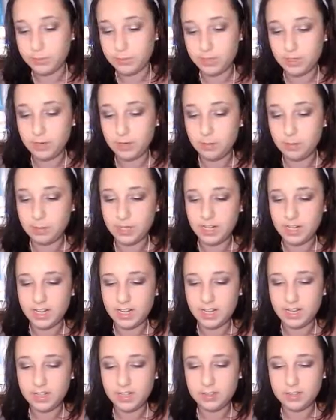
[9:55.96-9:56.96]
so I'm just going to
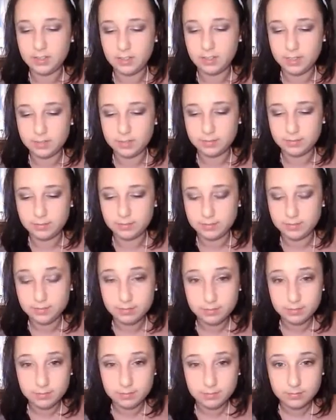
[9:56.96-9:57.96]
apply like
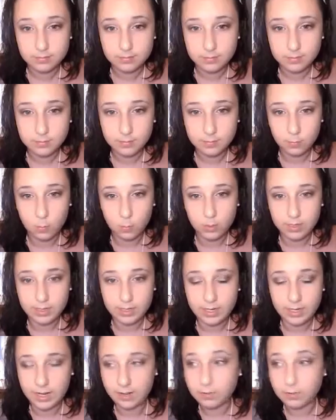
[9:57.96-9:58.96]

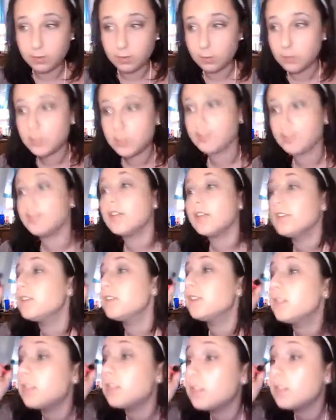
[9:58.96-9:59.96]
1.5 coats, I
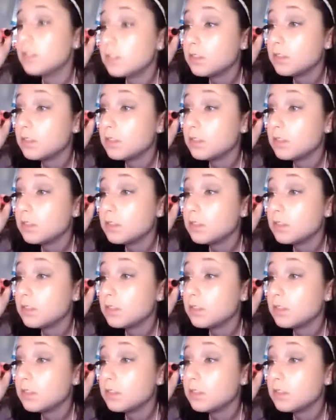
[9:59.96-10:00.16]
guess.